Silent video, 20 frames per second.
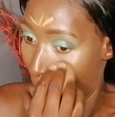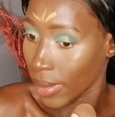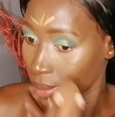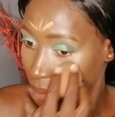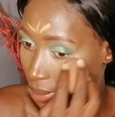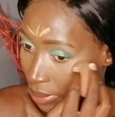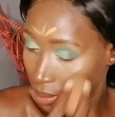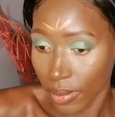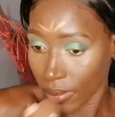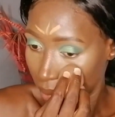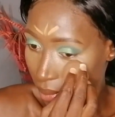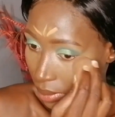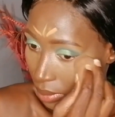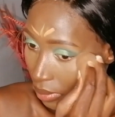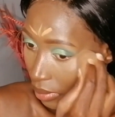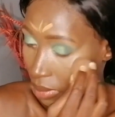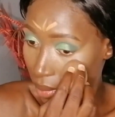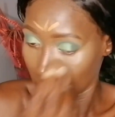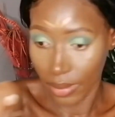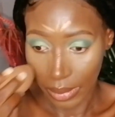
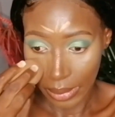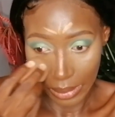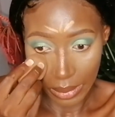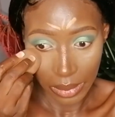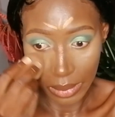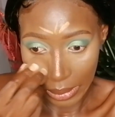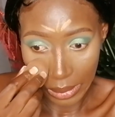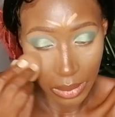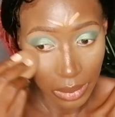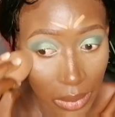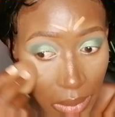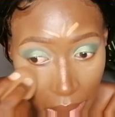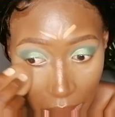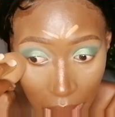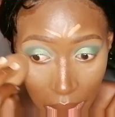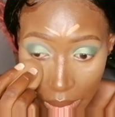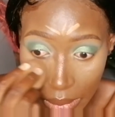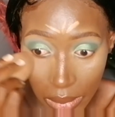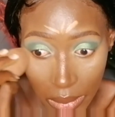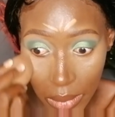But
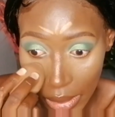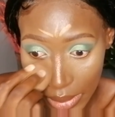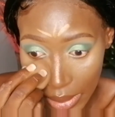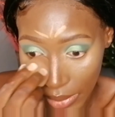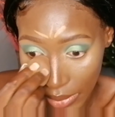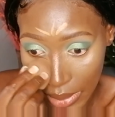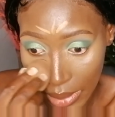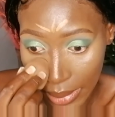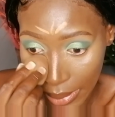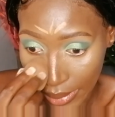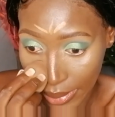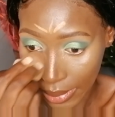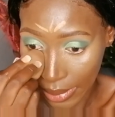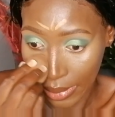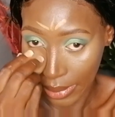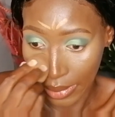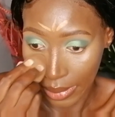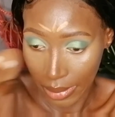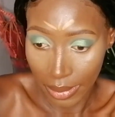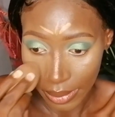yeah,
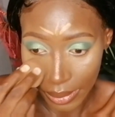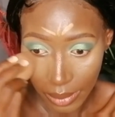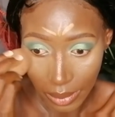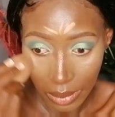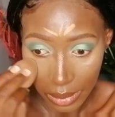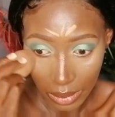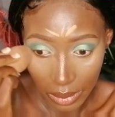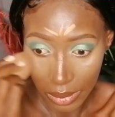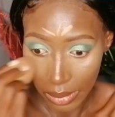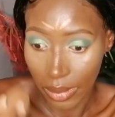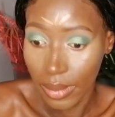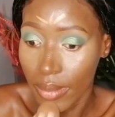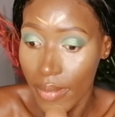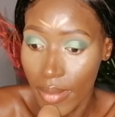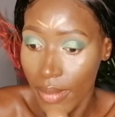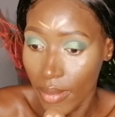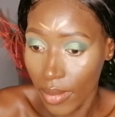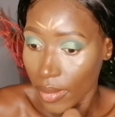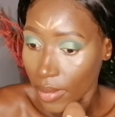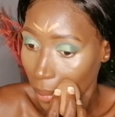it's just a
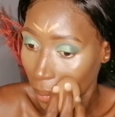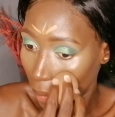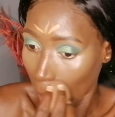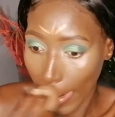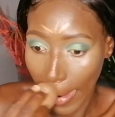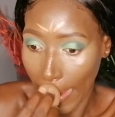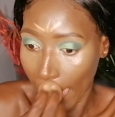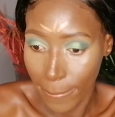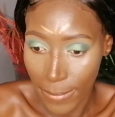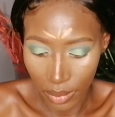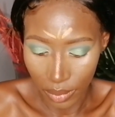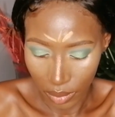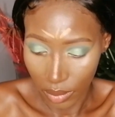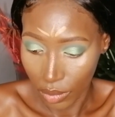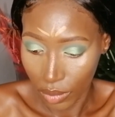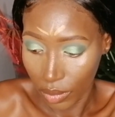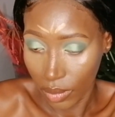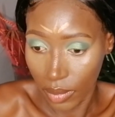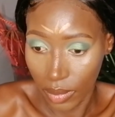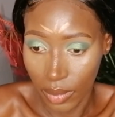matter of blending